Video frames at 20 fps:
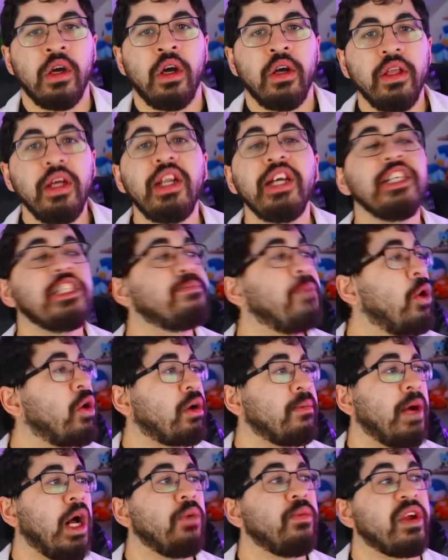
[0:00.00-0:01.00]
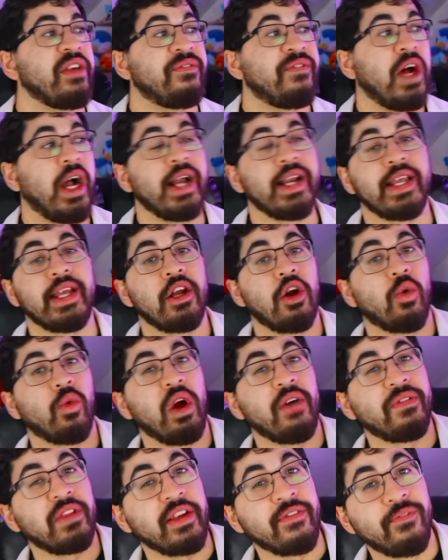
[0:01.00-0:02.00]
The next Pokemon we find here
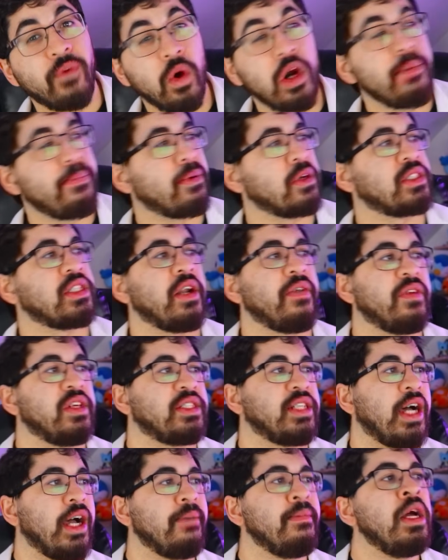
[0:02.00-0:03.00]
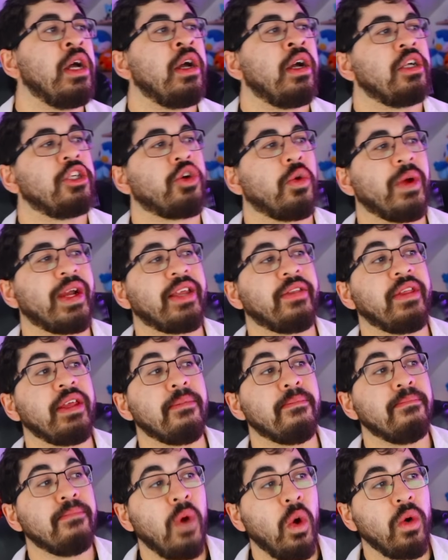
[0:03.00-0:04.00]
roughly 40% of the time during the
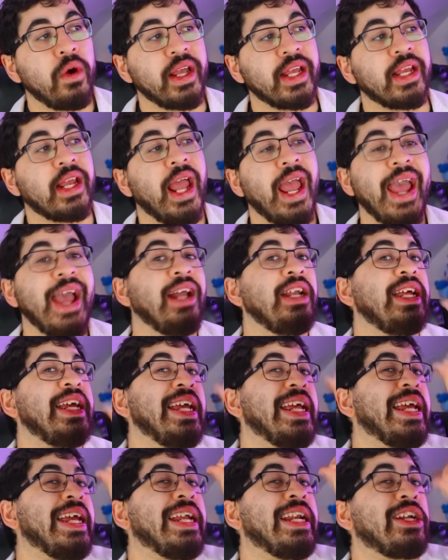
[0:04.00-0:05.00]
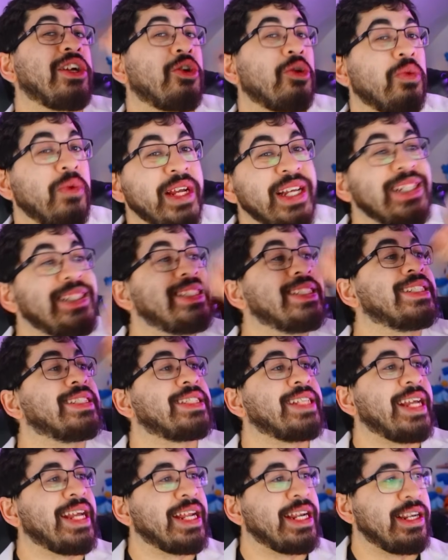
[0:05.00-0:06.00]
morning, and it increases
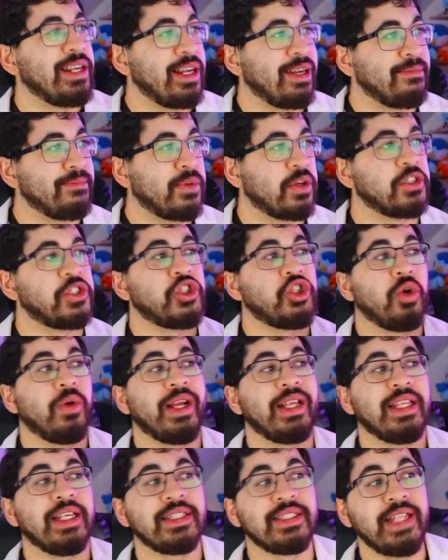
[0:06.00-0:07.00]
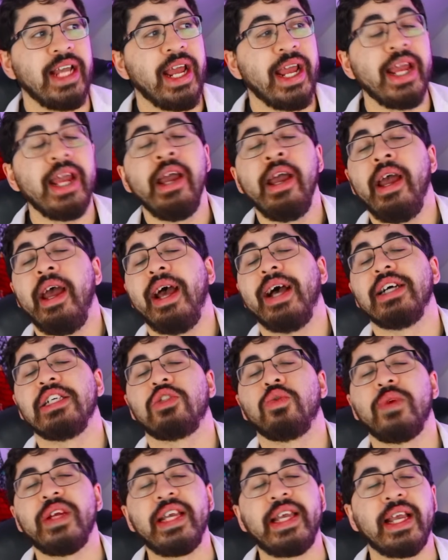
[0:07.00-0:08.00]
in numbers during the day as
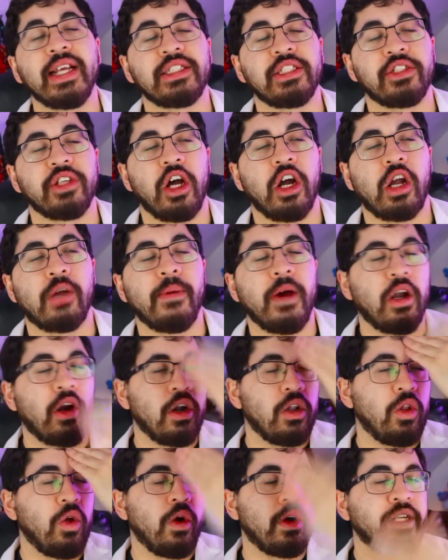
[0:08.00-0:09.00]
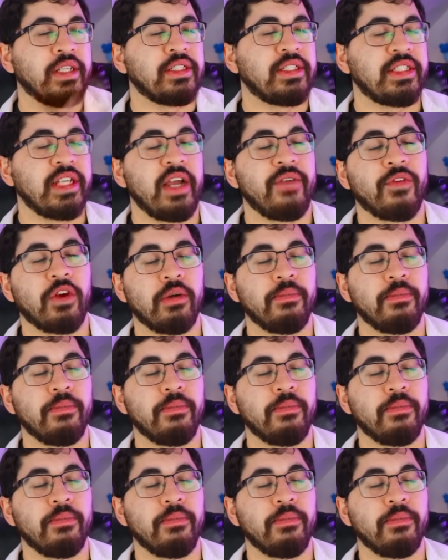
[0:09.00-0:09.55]
we get to talk about our Lord and Savior